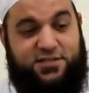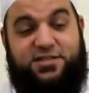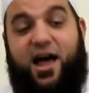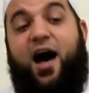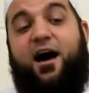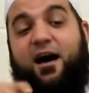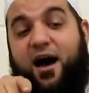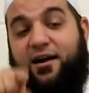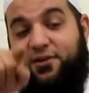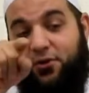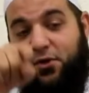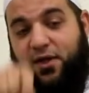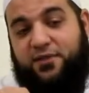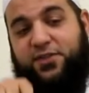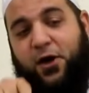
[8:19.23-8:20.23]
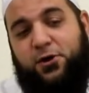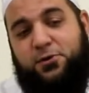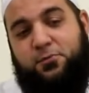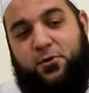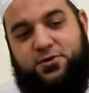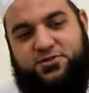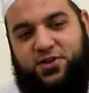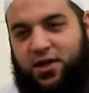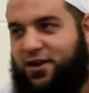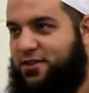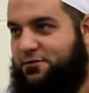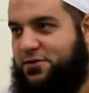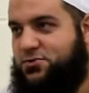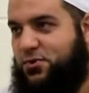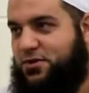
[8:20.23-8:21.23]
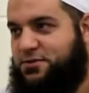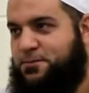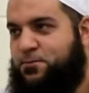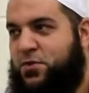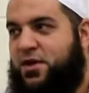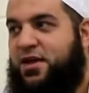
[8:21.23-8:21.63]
It's the haqqar looking down upon certain individuals.